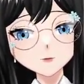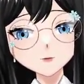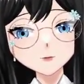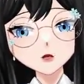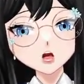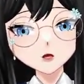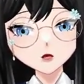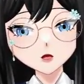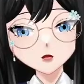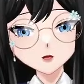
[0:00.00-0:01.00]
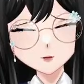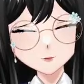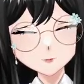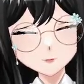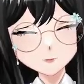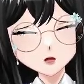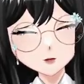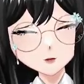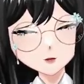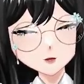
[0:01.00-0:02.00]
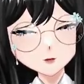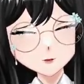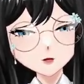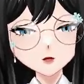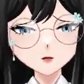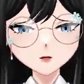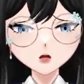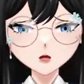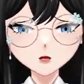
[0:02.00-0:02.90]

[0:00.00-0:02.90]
of proteins, subunits such as connexins.